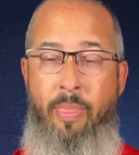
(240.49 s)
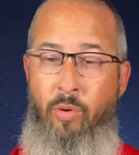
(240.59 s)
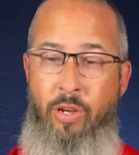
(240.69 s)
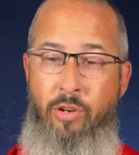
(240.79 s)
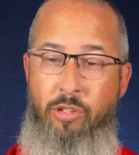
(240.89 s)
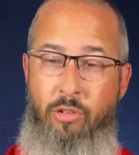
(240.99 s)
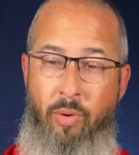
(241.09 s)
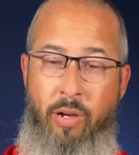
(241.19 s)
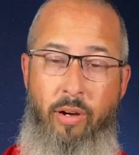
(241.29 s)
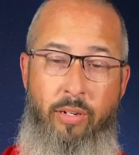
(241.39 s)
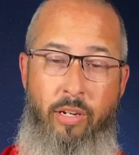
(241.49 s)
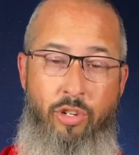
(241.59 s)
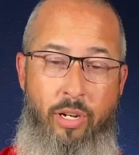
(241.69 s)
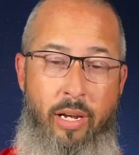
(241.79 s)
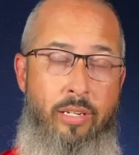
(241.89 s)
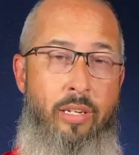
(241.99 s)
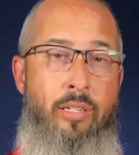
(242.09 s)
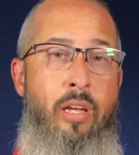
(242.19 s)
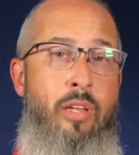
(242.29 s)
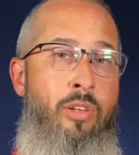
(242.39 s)
When you surrender to
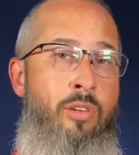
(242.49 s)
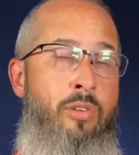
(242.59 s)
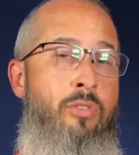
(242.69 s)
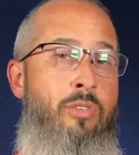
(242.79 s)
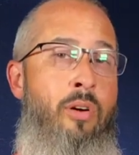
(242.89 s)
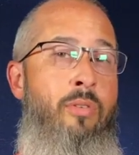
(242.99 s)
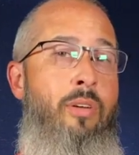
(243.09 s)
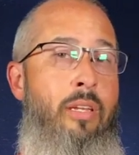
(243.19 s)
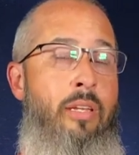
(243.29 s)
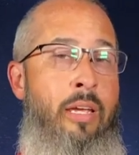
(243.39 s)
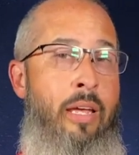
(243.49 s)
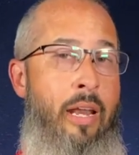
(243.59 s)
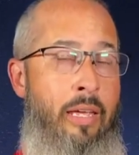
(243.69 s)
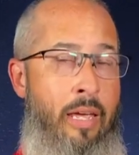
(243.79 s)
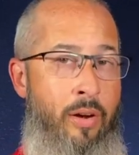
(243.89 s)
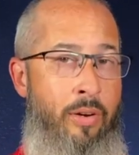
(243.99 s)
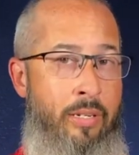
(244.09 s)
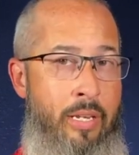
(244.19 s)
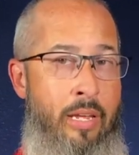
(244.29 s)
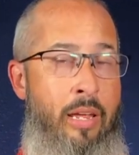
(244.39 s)
Jesus, you don't get a
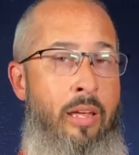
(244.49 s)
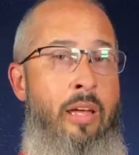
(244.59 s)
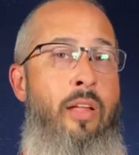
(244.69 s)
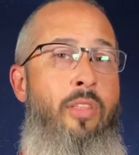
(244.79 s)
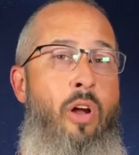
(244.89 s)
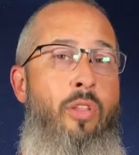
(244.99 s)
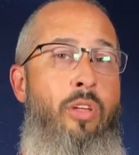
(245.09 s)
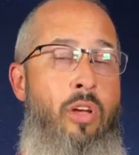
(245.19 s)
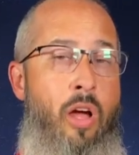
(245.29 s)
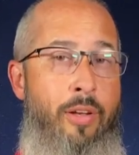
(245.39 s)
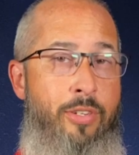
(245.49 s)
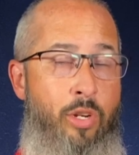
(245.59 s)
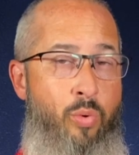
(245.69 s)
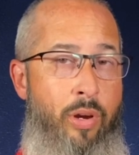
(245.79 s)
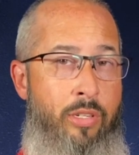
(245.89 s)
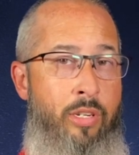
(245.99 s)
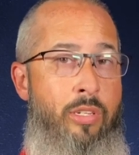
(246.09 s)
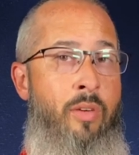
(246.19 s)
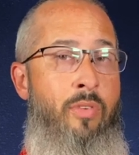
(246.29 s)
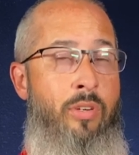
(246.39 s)
guarantee that all the consequences
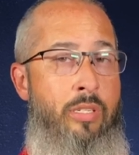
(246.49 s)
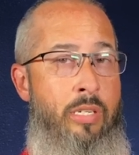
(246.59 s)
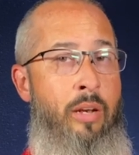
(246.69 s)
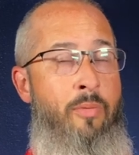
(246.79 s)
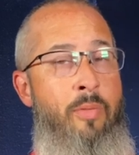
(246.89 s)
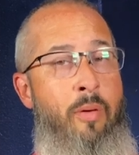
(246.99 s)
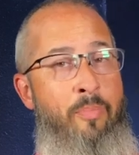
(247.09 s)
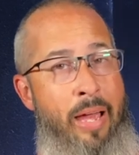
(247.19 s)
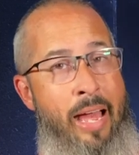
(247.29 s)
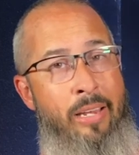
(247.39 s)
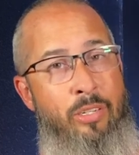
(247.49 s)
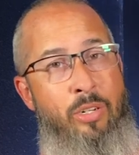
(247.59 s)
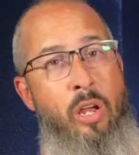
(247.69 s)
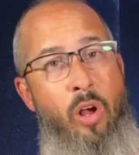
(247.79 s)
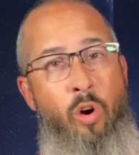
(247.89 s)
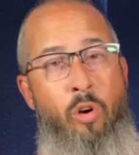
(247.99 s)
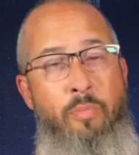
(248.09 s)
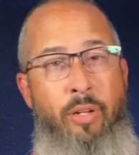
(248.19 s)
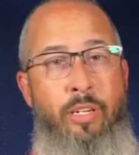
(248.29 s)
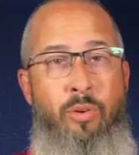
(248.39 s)
of your sin from the past are
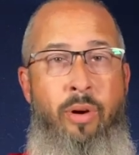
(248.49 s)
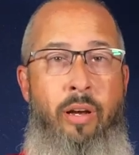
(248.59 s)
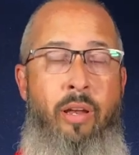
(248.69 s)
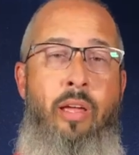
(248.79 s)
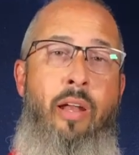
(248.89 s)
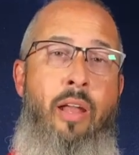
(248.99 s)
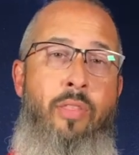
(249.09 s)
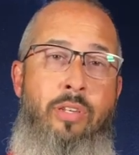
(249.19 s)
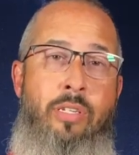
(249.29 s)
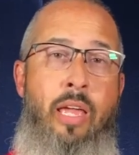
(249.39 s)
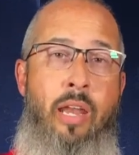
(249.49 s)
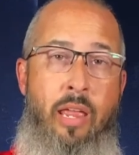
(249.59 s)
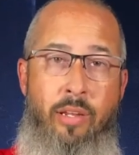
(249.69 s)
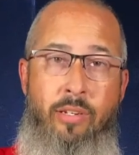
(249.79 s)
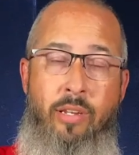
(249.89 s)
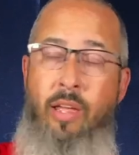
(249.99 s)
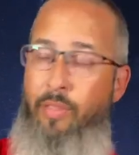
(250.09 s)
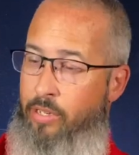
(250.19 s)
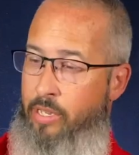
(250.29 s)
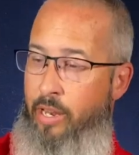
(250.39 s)
obliterated. Now the sin is,
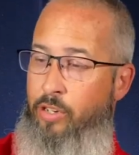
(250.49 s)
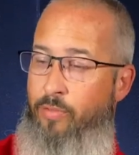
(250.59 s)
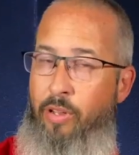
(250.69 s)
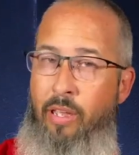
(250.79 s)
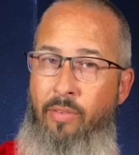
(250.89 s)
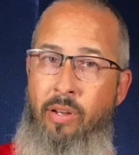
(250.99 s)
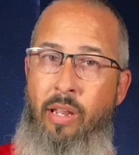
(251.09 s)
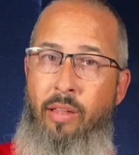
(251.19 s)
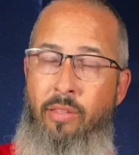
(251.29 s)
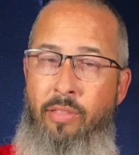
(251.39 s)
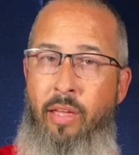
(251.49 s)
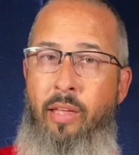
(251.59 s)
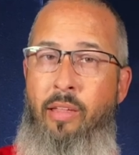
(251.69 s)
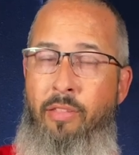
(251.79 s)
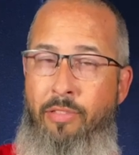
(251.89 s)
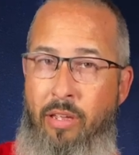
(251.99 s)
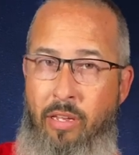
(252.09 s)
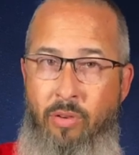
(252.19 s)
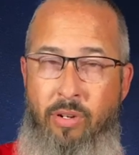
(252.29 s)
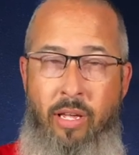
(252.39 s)
the sin is forgiven, the thing
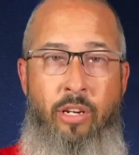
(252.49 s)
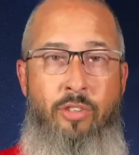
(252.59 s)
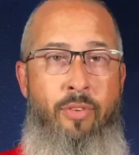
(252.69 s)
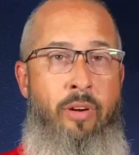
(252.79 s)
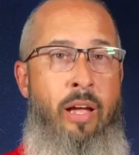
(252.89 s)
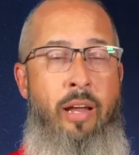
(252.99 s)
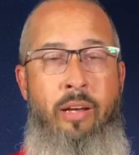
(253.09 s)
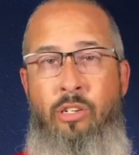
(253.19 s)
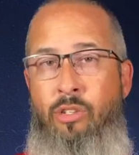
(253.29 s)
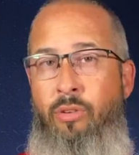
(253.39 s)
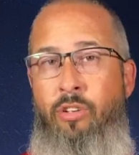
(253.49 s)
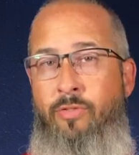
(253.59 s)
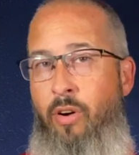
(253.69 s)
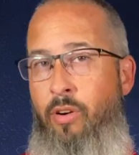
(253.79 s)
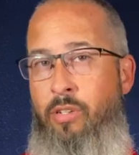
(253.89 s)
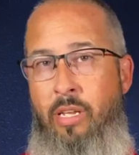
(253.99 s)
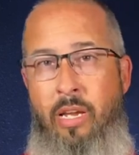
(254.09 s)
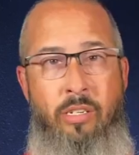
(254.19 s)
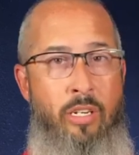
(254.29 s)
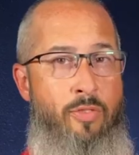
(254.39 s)
you did is forgotten, it is thrown as far as the
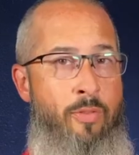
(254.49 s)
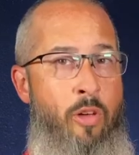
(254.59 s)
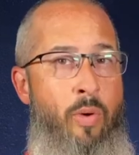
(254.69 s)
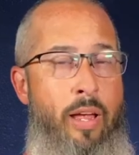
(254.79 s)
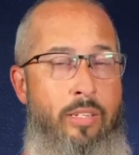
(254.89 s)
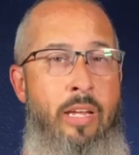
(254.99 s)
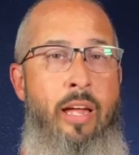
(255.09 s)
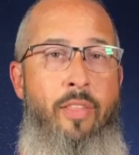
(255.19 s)
east is from the west.